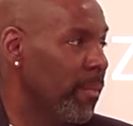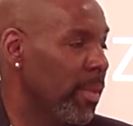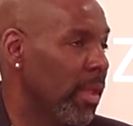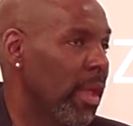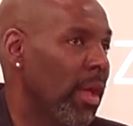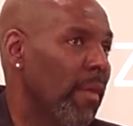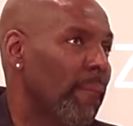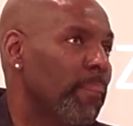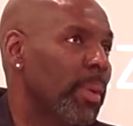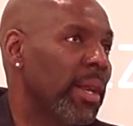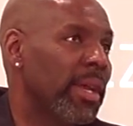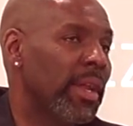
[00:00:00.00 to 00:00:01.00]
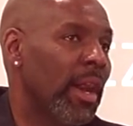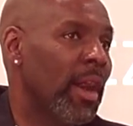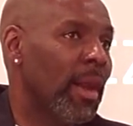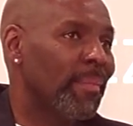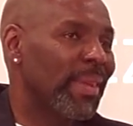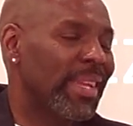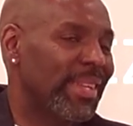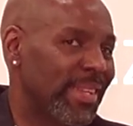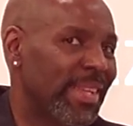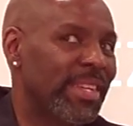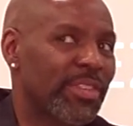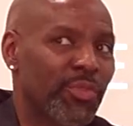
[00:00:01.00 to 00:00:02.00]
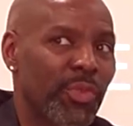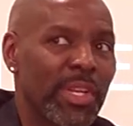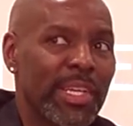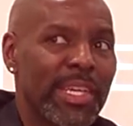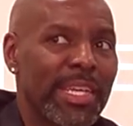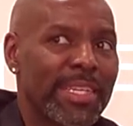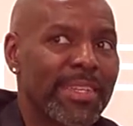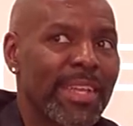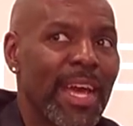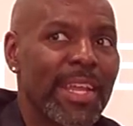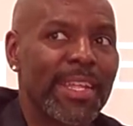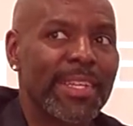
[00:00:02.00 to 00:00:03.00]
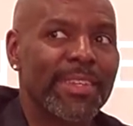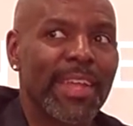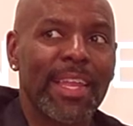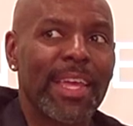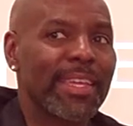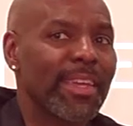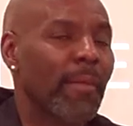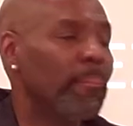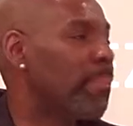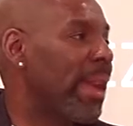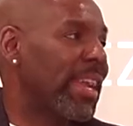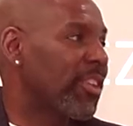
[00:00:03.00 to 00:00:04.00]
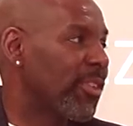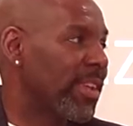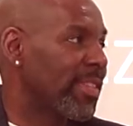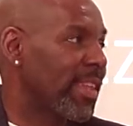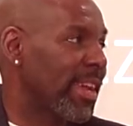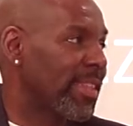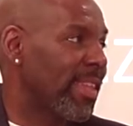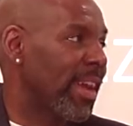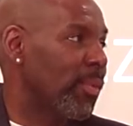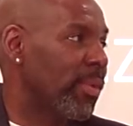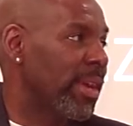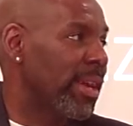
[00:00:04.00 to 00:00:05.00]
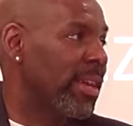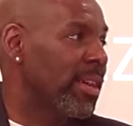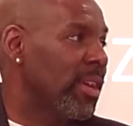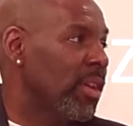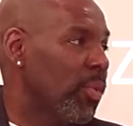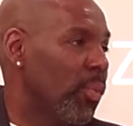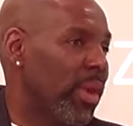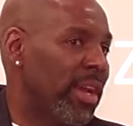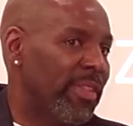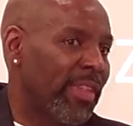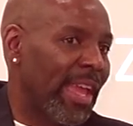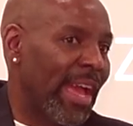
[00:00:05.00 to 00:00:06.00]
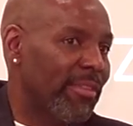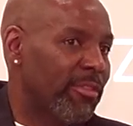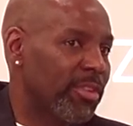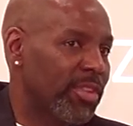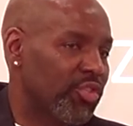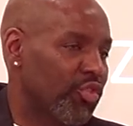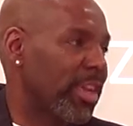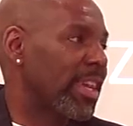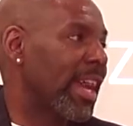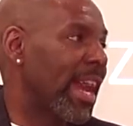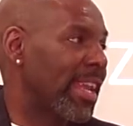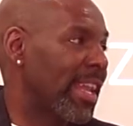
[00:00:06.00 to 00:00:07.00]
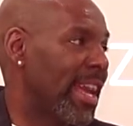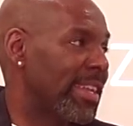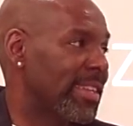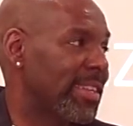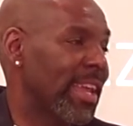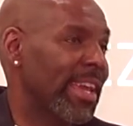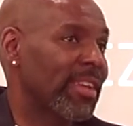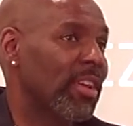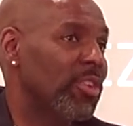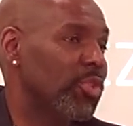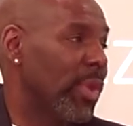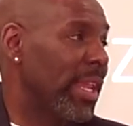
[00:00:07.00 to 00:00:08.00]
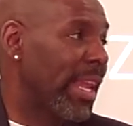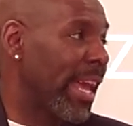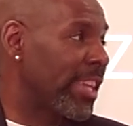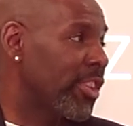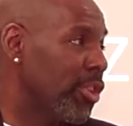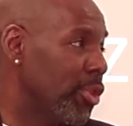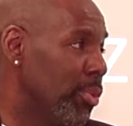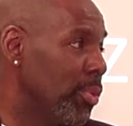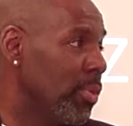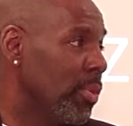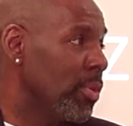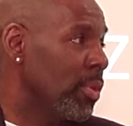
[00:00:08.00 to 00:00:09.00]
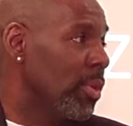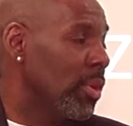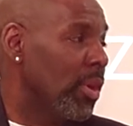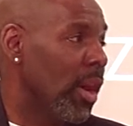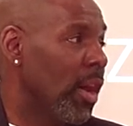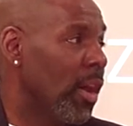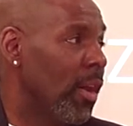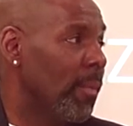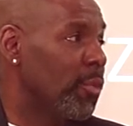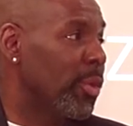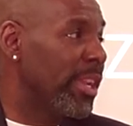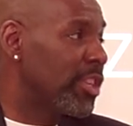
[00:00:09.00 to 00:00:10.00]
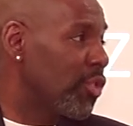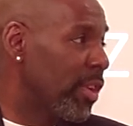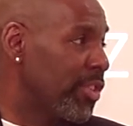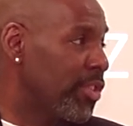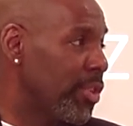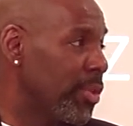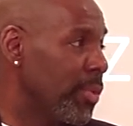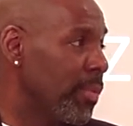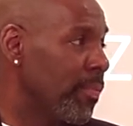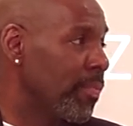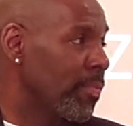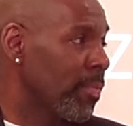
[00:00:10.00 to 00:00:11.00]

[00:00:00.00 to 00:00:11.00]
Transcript: Mm-hmm. But it's not like a bank or anything like that where they have strict guidelines. It's like, do they like you? Do they trust you?